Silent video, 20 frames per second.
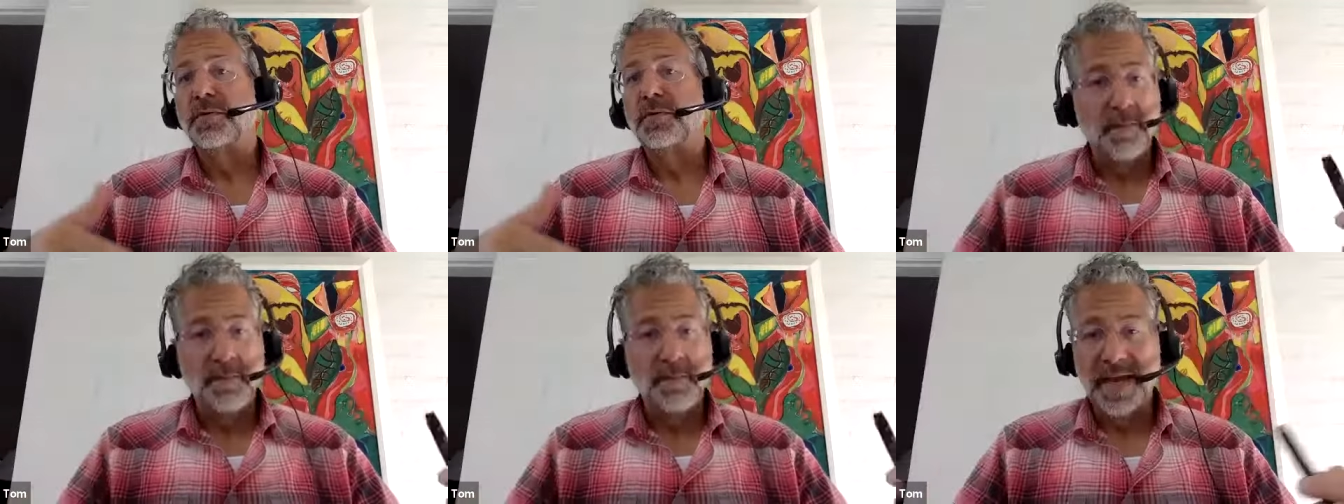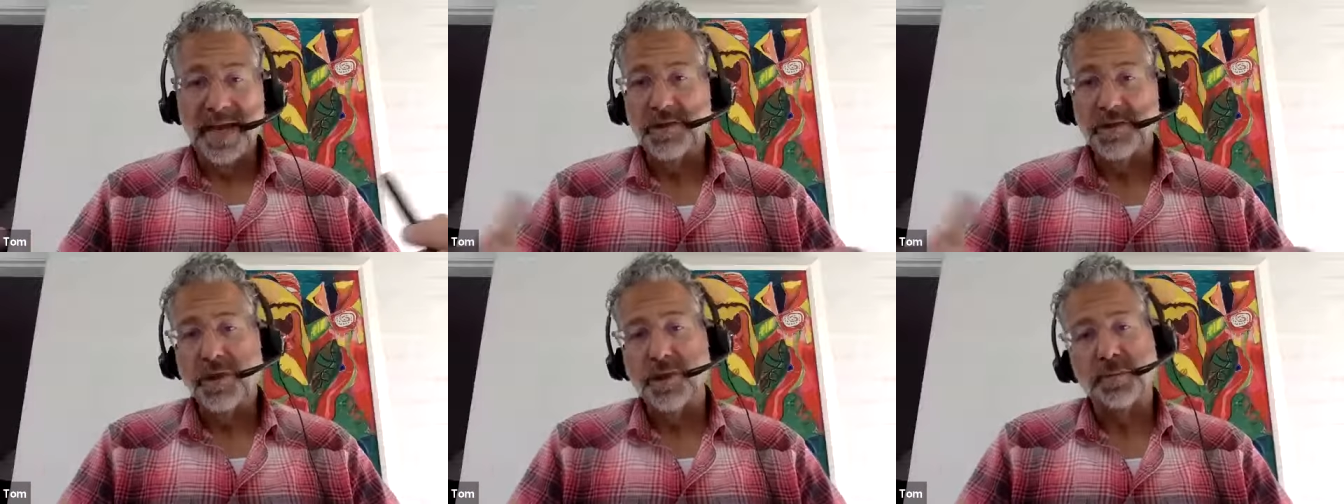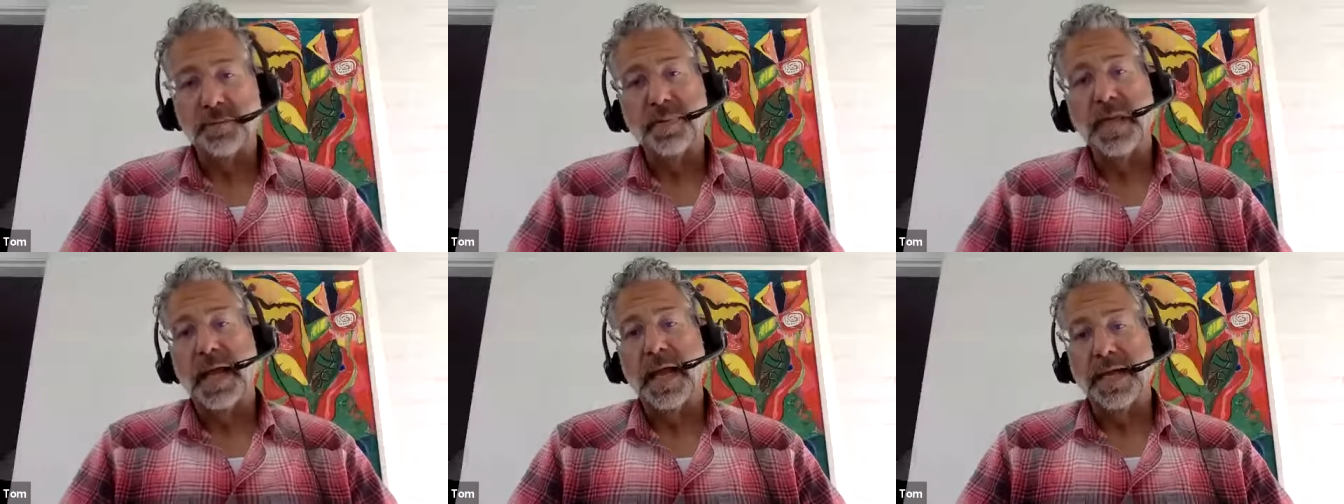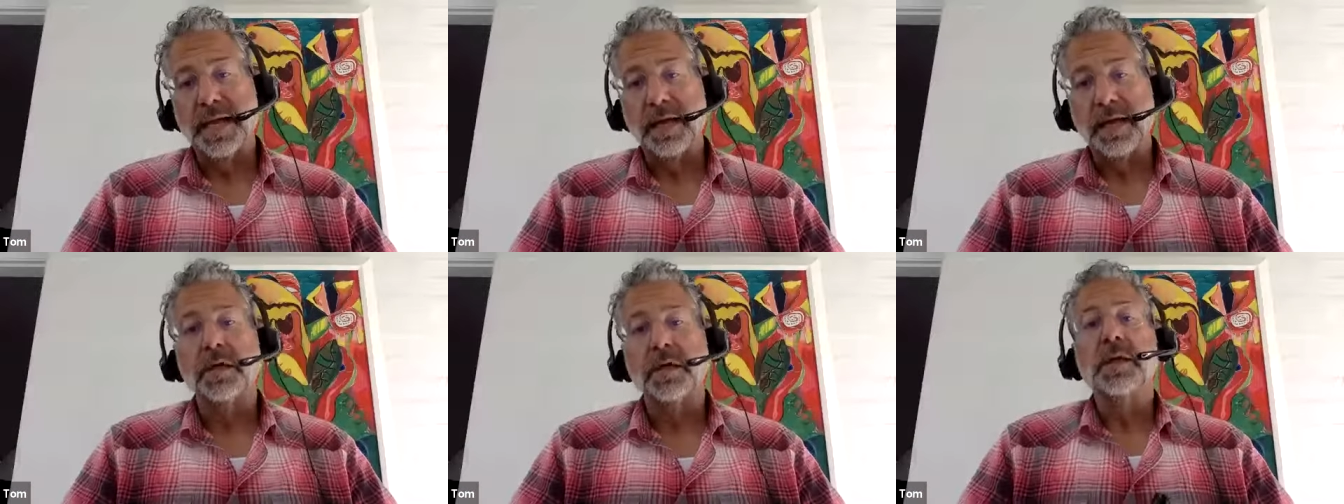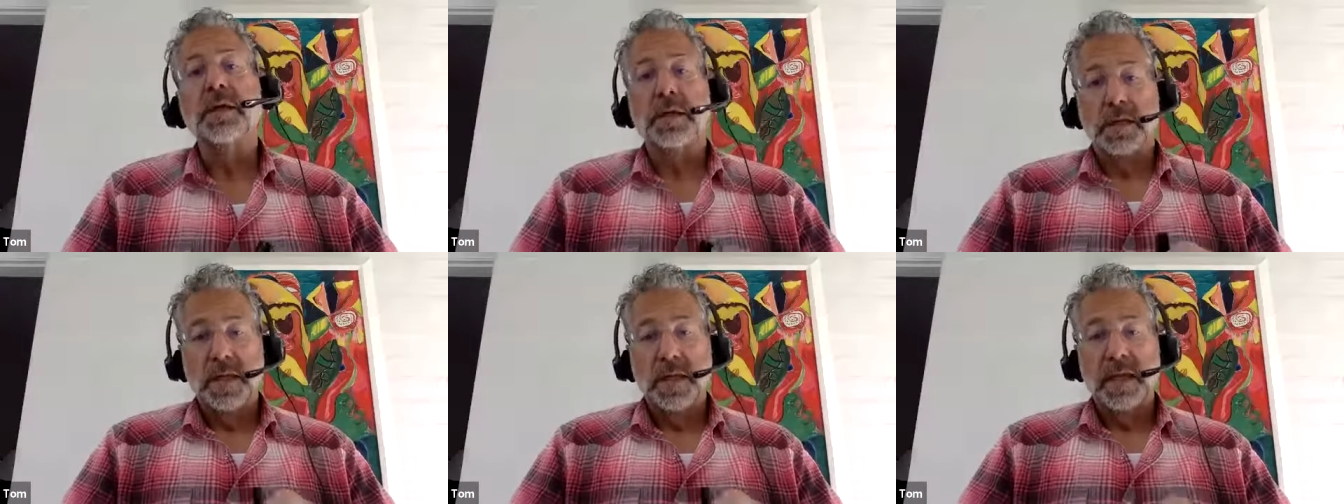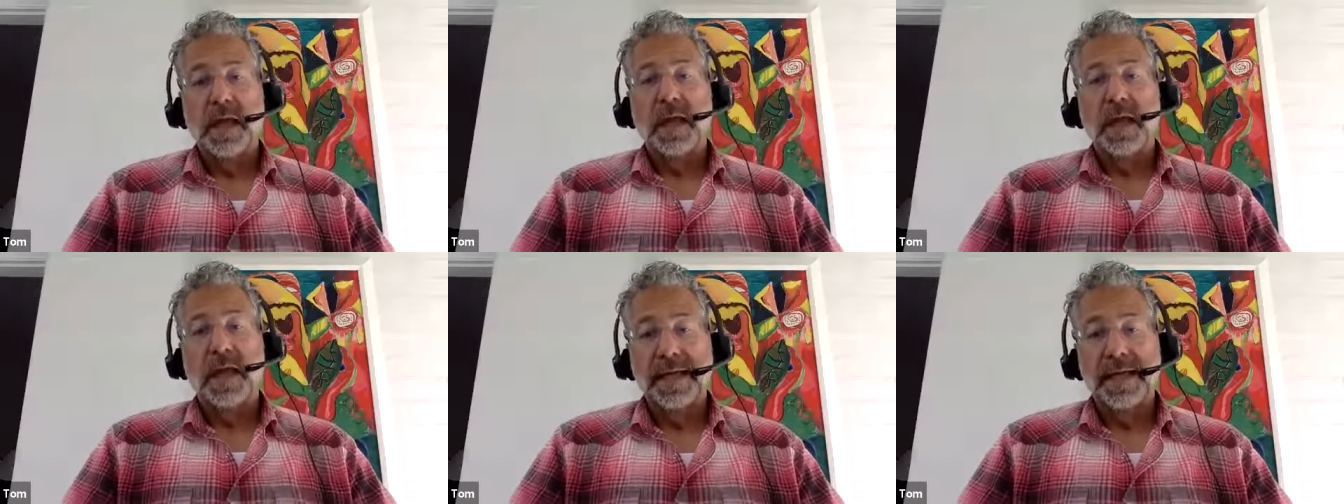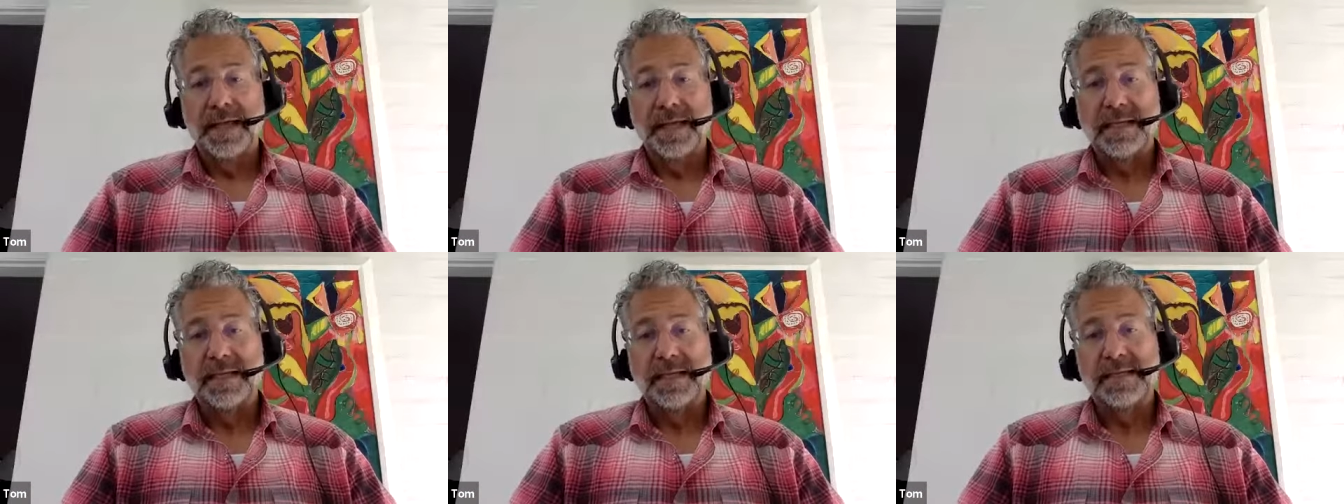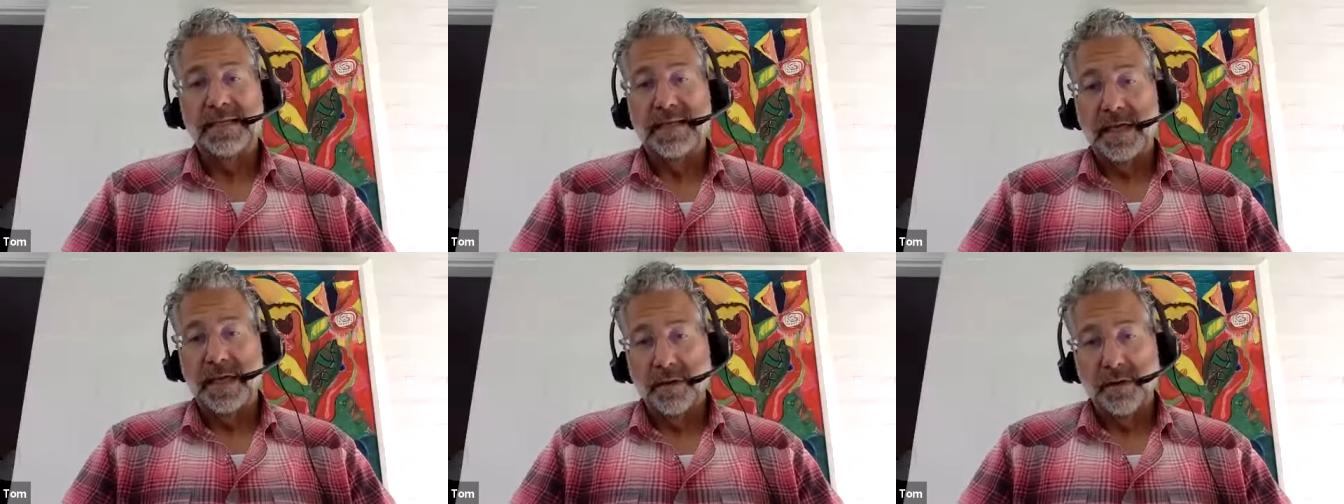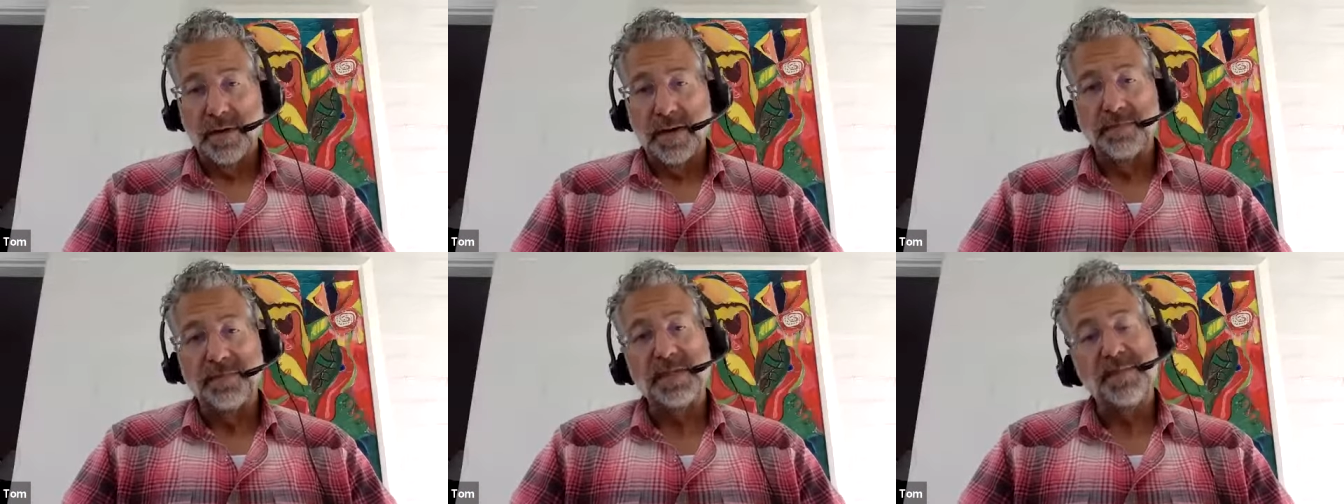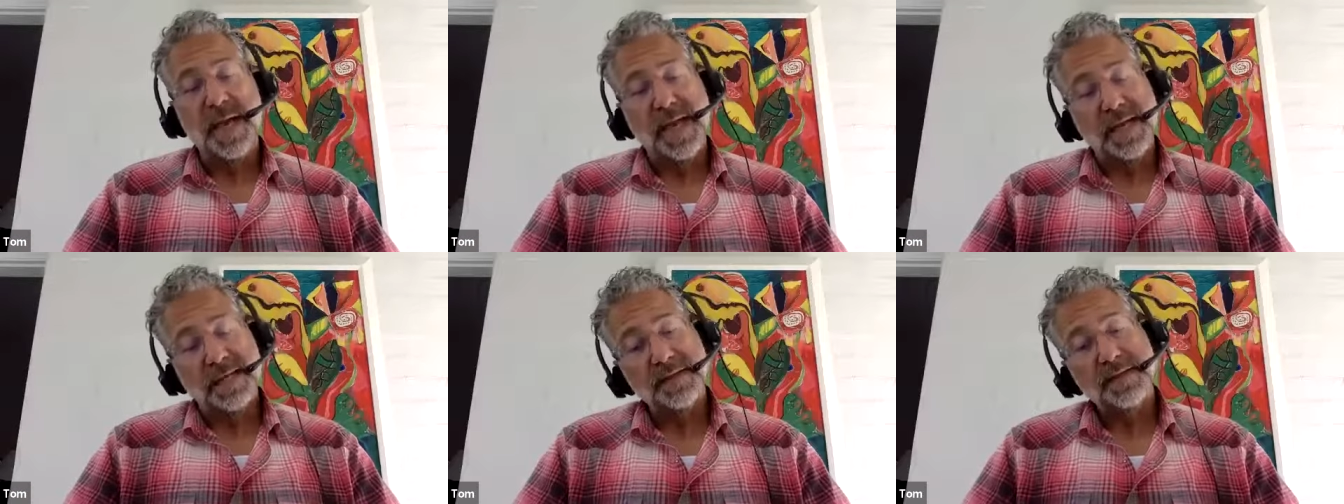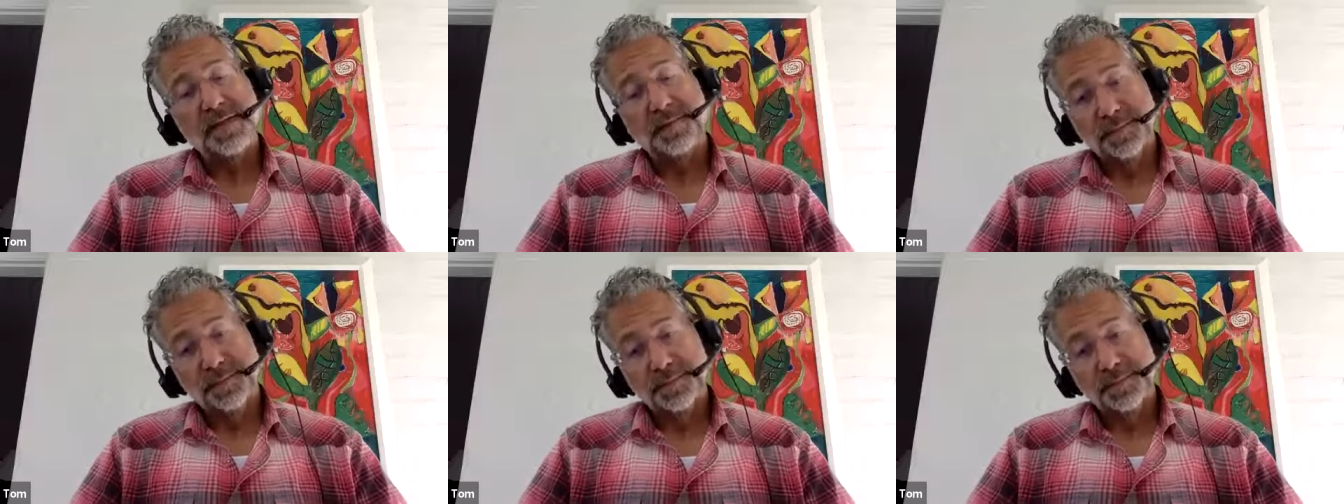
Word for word: a major player uh, in the CRM space.